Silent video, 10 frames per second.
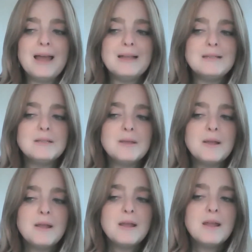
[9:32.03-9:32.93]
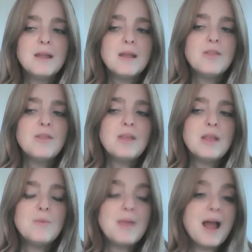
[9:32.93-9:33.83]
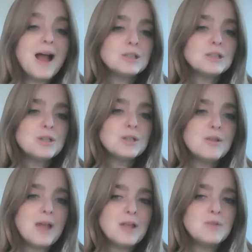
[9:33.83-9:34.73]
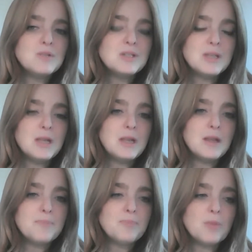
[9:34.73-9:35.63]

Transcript: And the reaction that you see,